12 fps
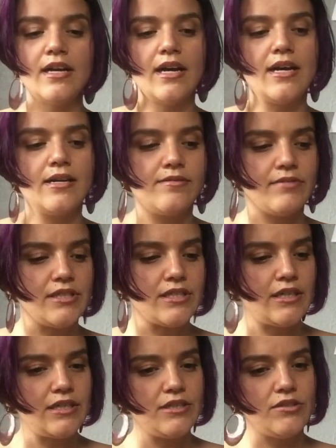I
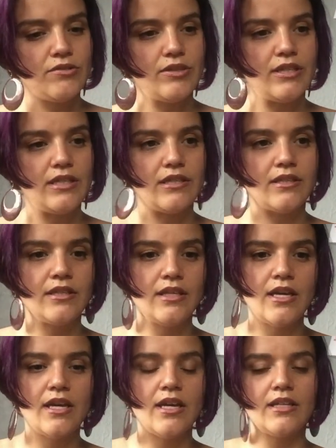started doing
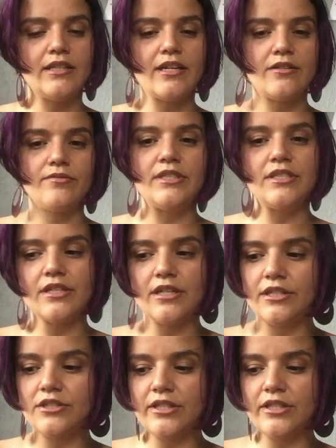a lot of research,